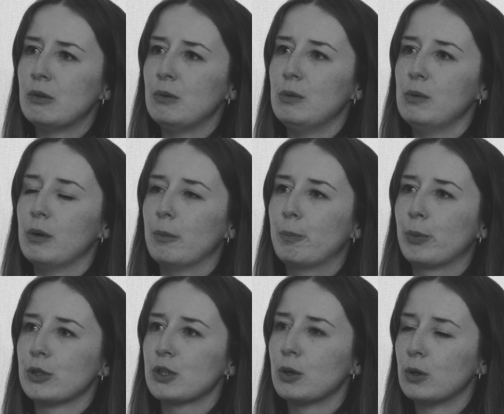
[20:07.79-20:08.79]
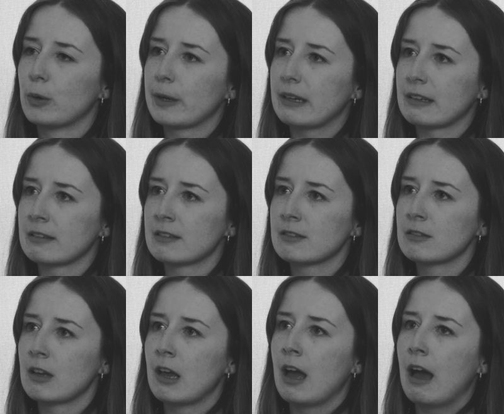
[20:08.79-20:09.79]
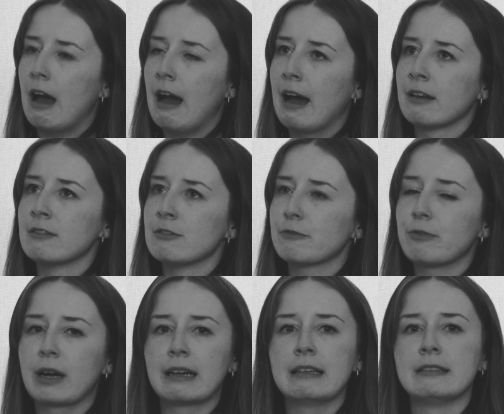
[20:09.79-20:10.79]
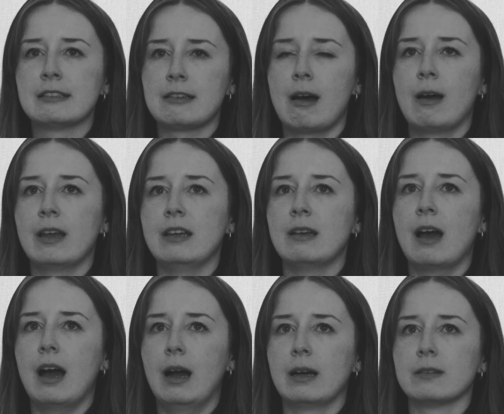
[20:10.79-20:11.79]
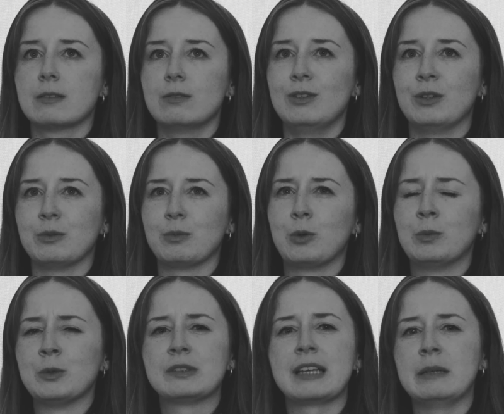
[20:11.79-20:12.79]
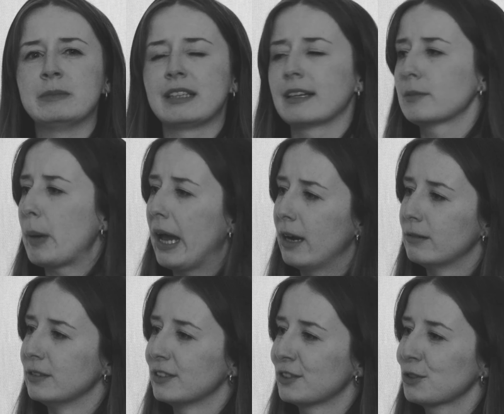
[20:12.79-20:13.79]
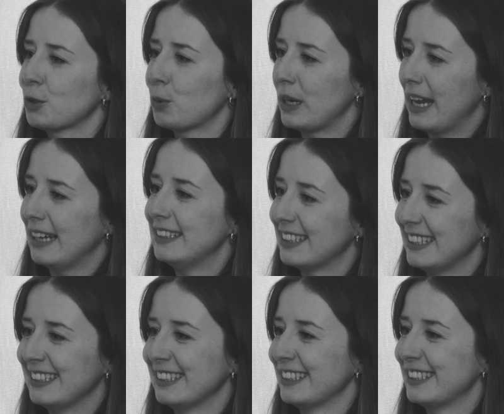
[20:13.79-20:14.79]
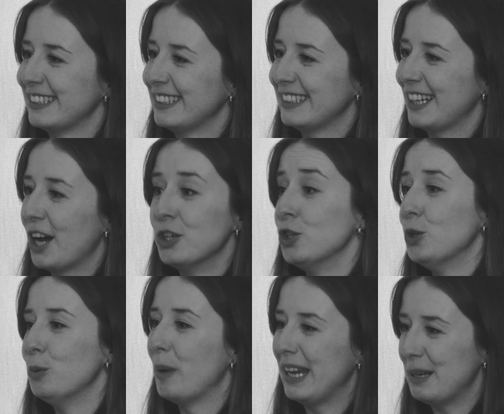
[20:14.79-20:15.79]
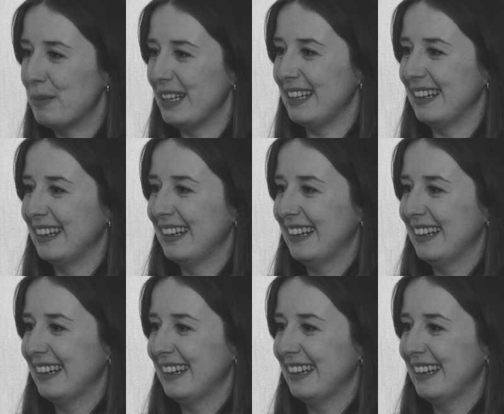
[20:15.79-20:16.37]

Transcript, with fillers: to Pretorius and Frankenstein as, you know, almost same sex parents creating a new baby